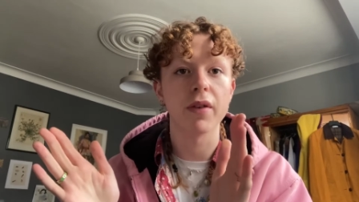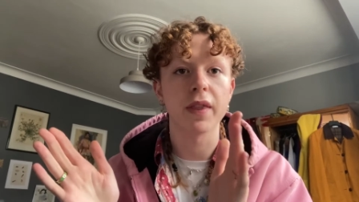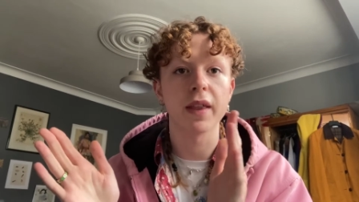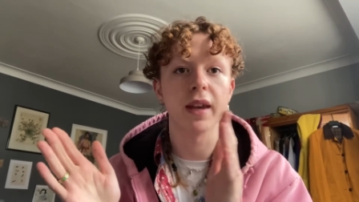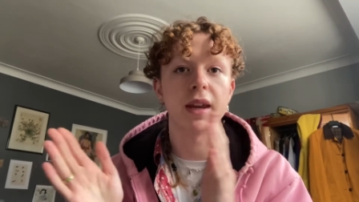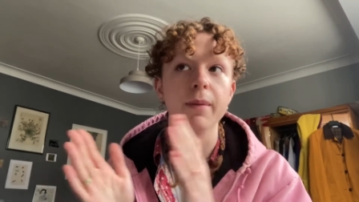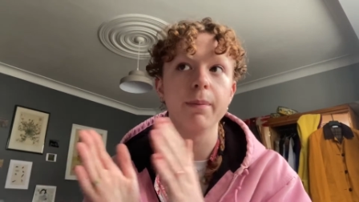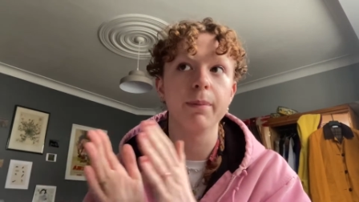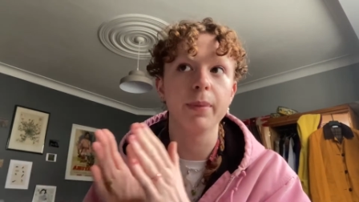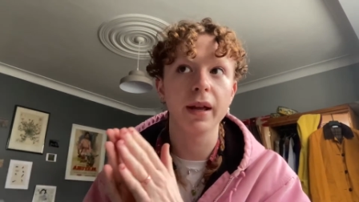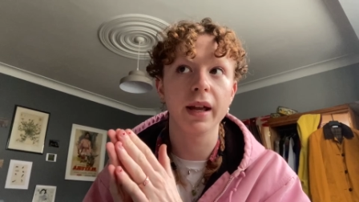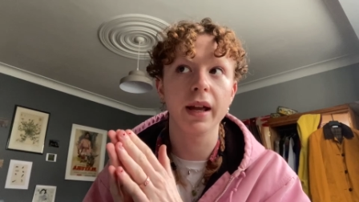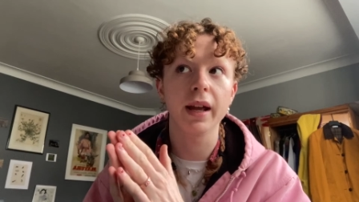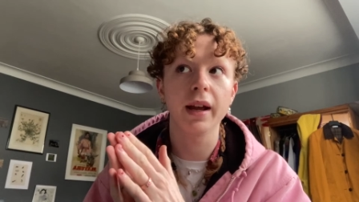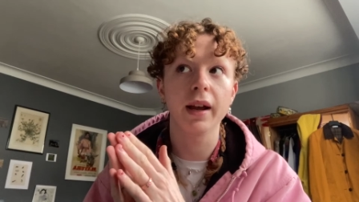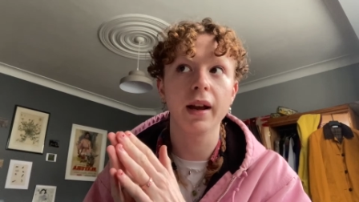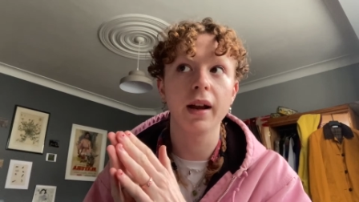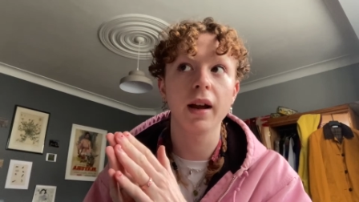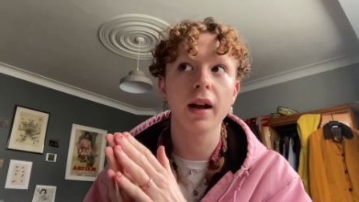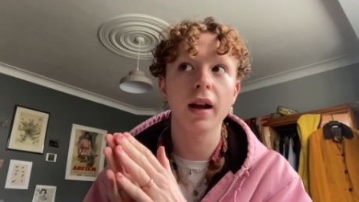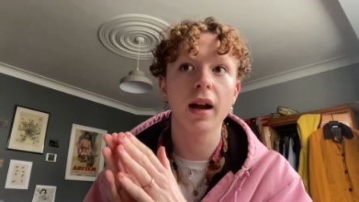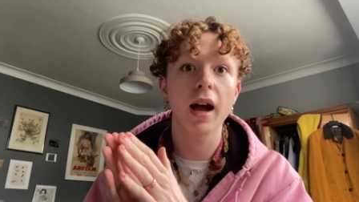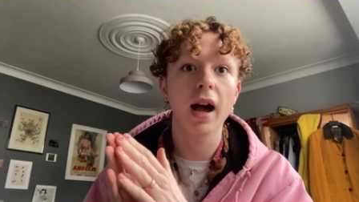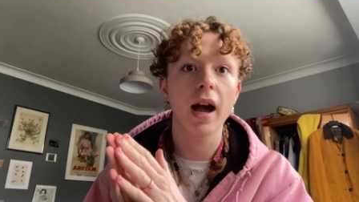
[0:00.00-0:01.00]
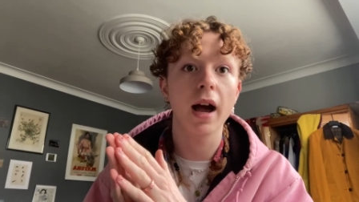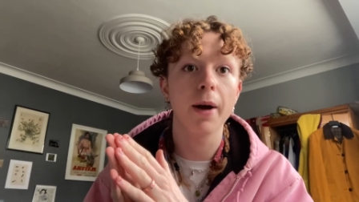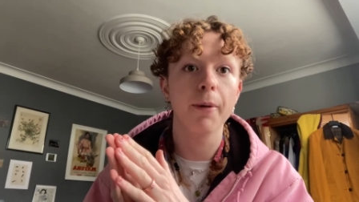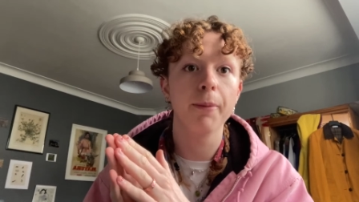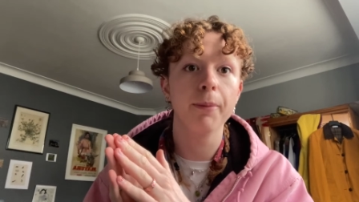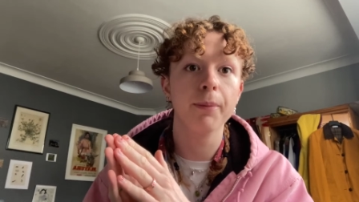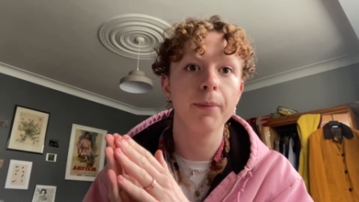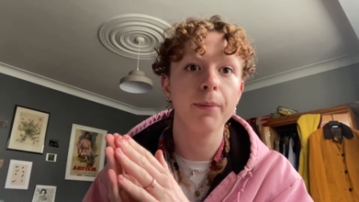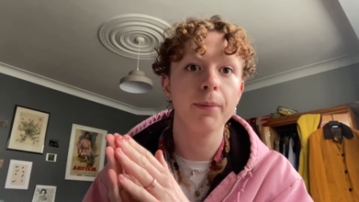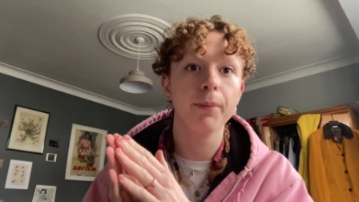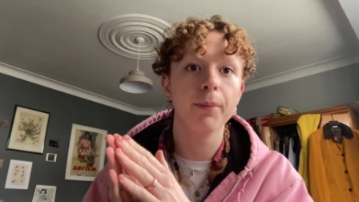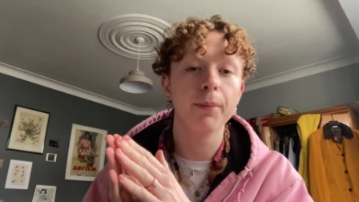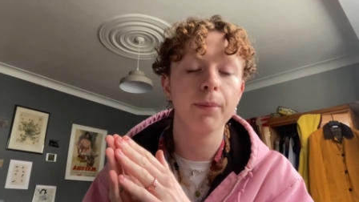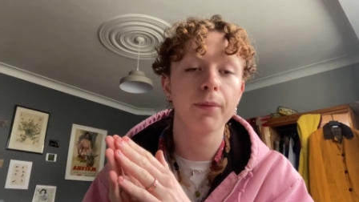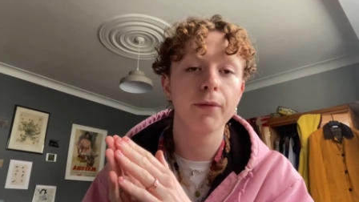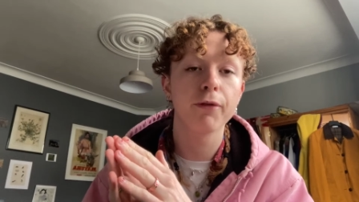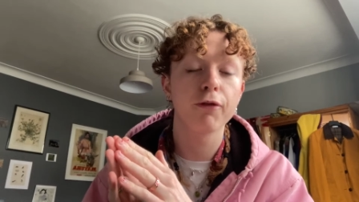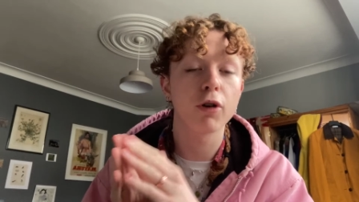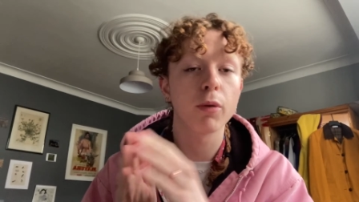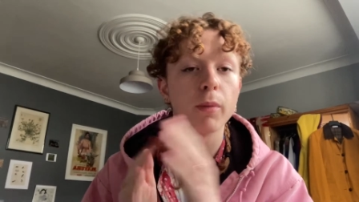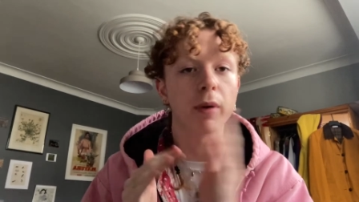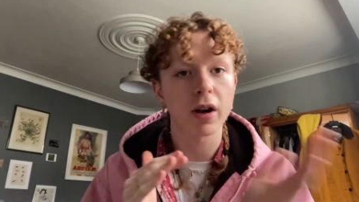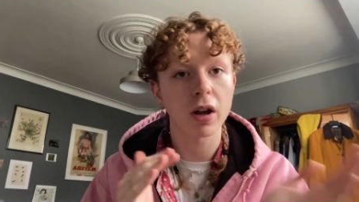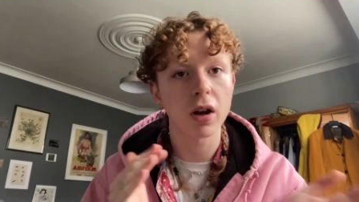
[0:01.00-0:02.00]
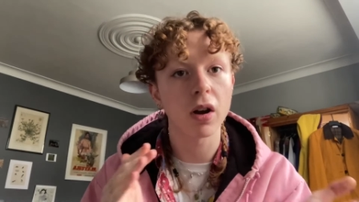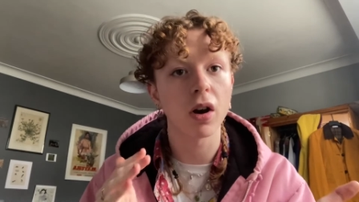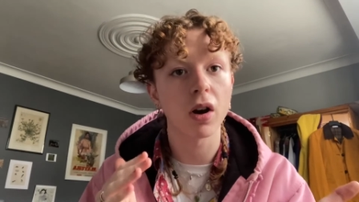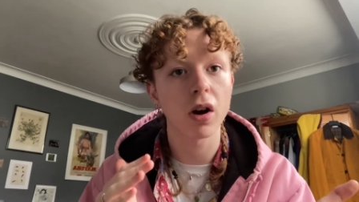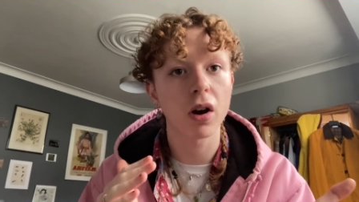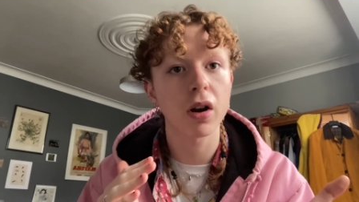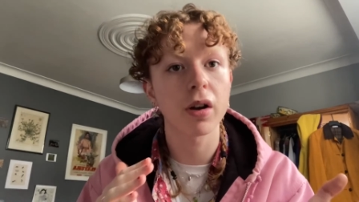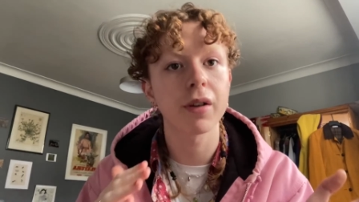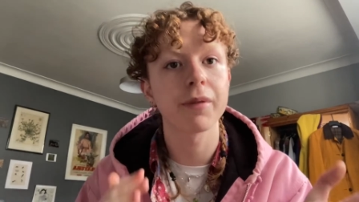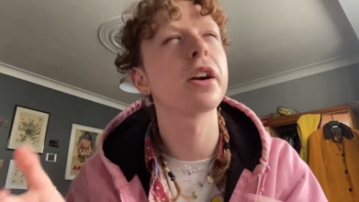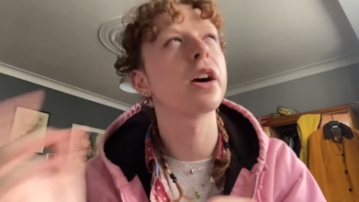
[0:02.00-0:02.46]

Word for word: than it being um, from a clock.